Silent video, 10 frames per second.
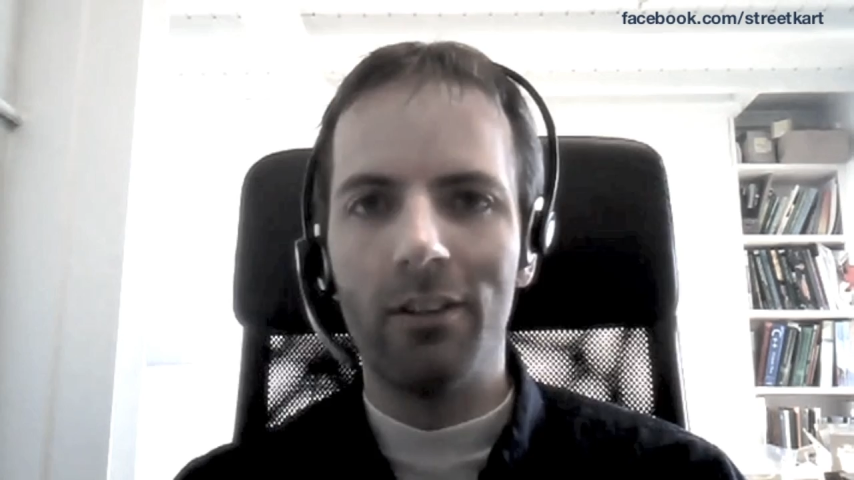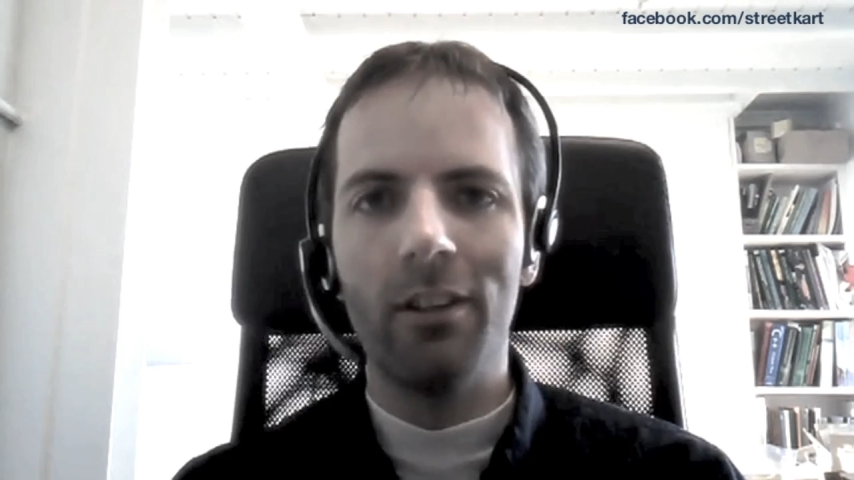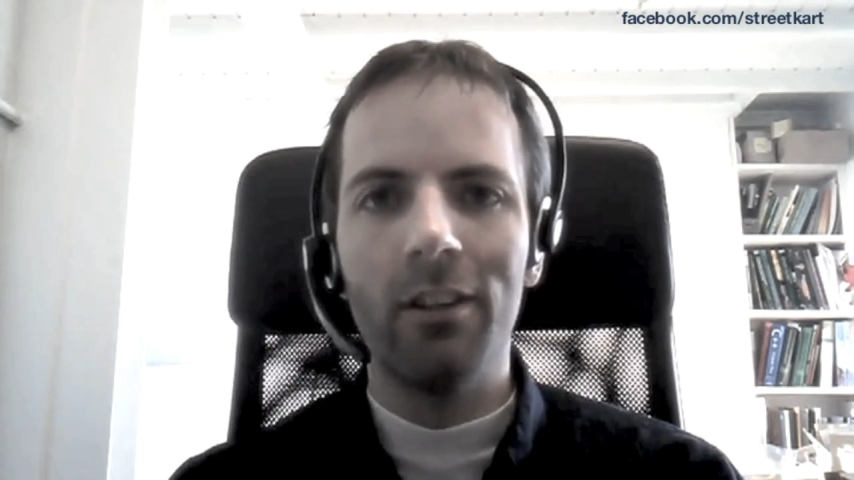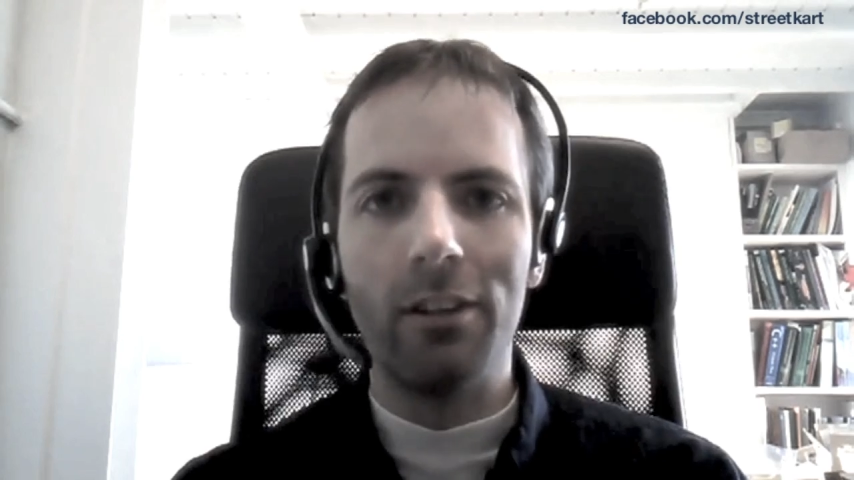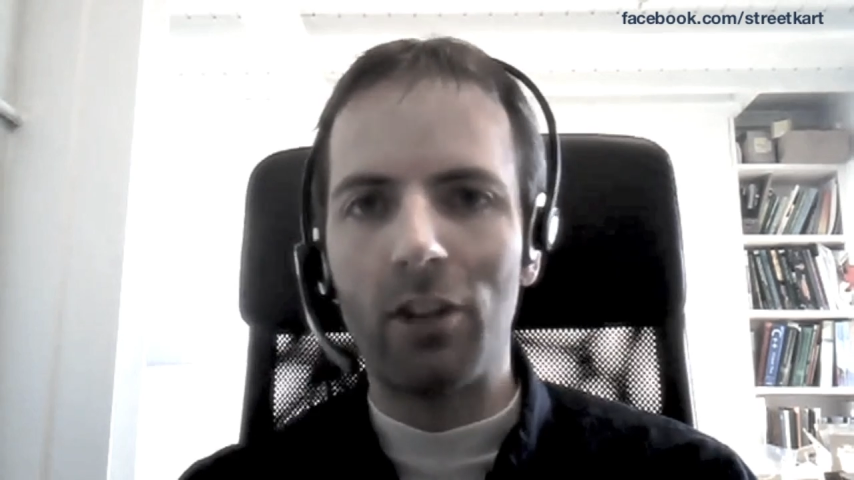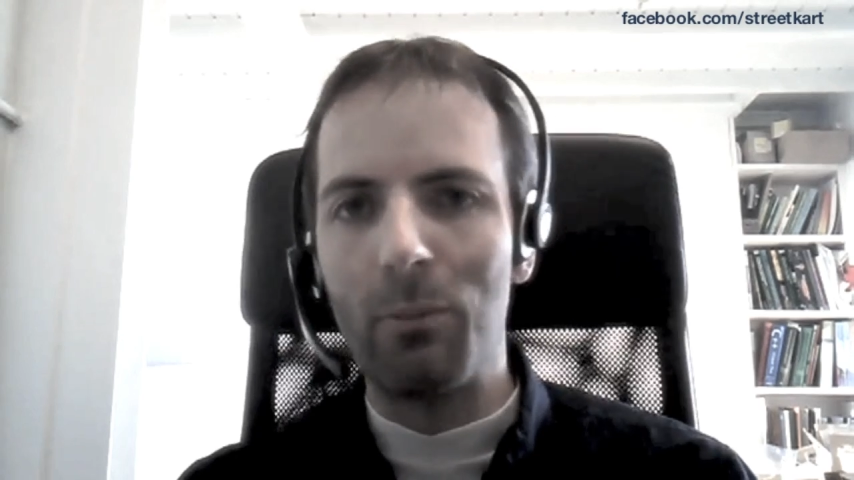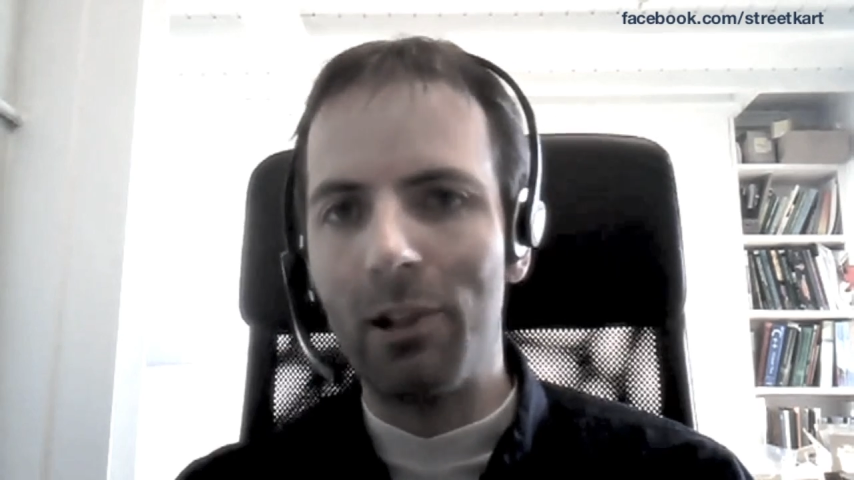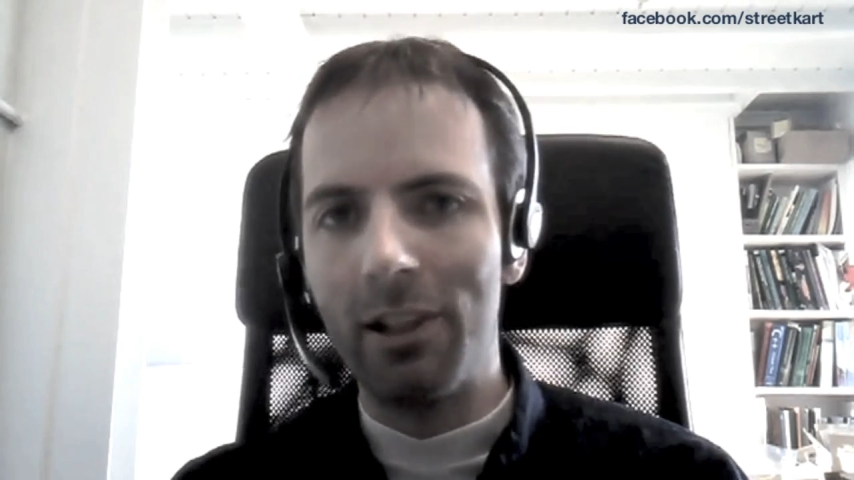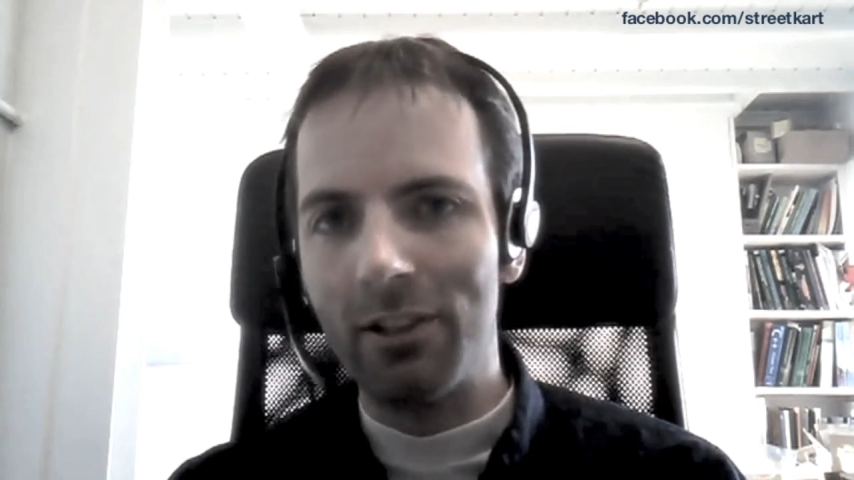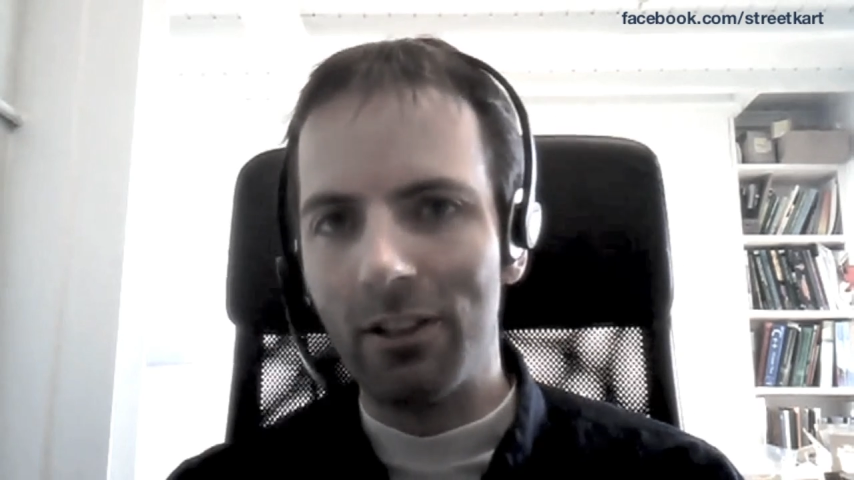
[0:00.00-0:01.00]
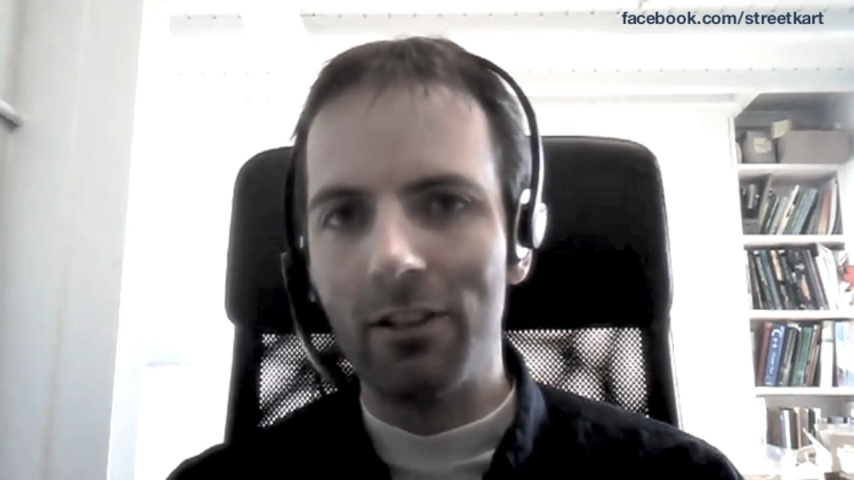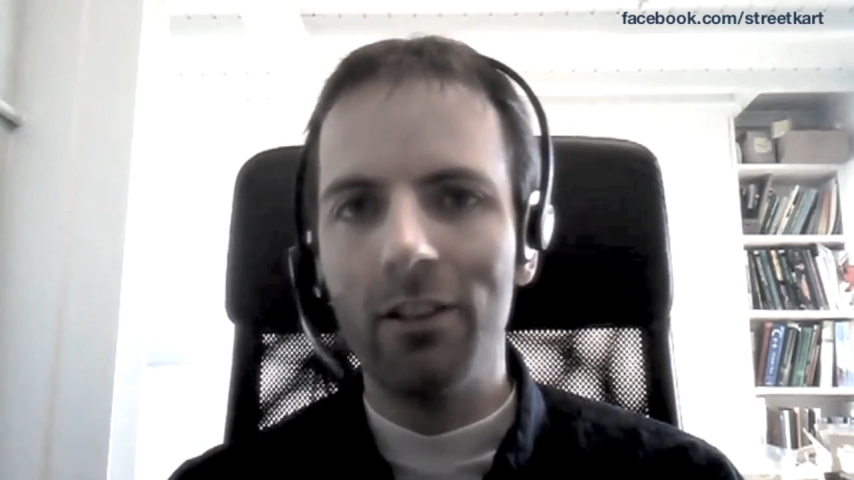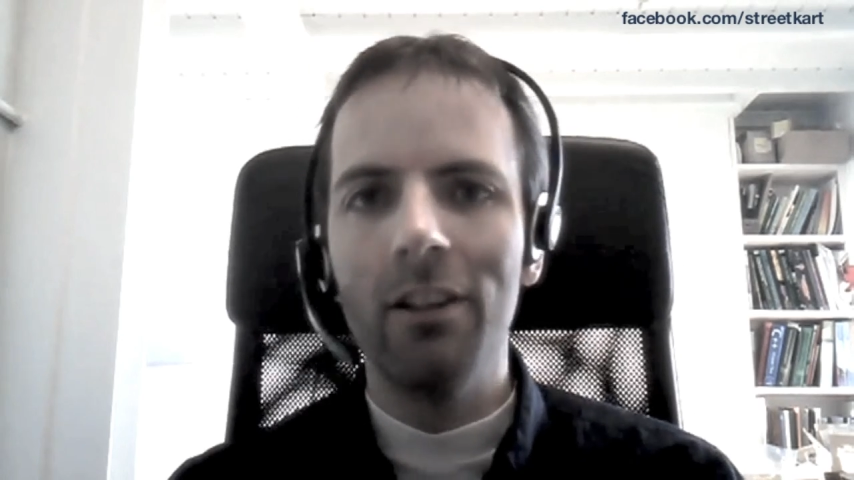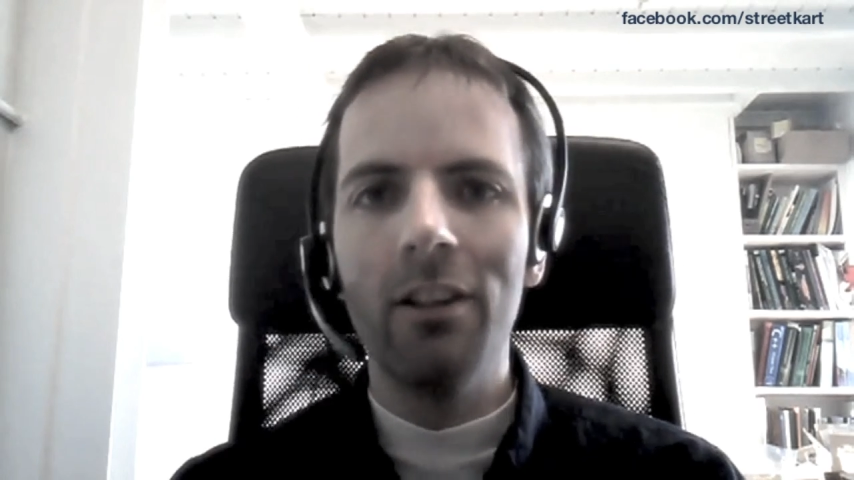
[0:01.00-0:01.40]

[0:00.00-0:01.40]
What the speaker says: disassemble it and